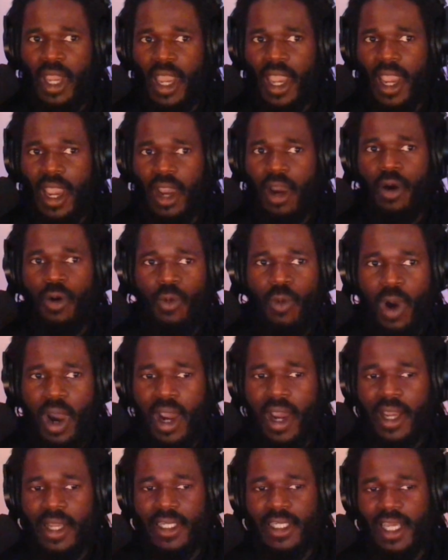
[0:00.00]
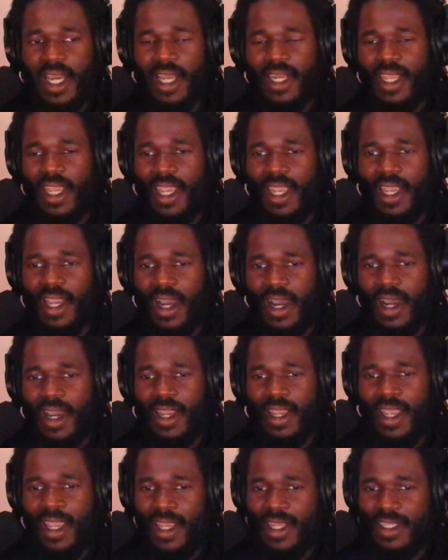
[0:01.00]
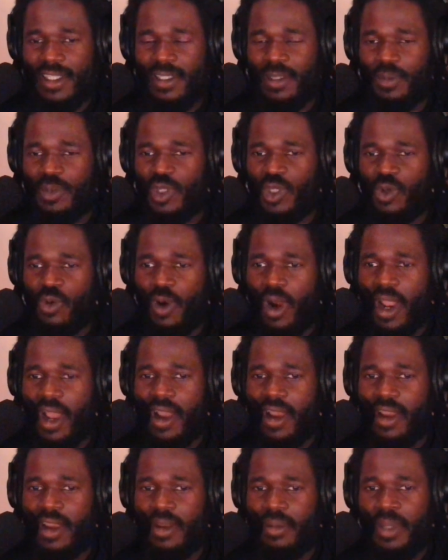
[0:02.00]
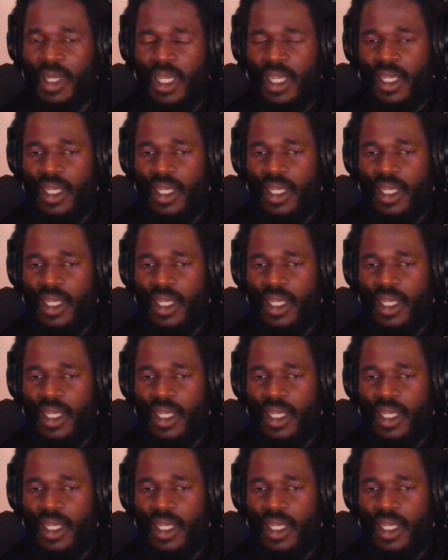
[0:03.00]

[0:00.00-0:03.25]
howwhy.ai and subscribe.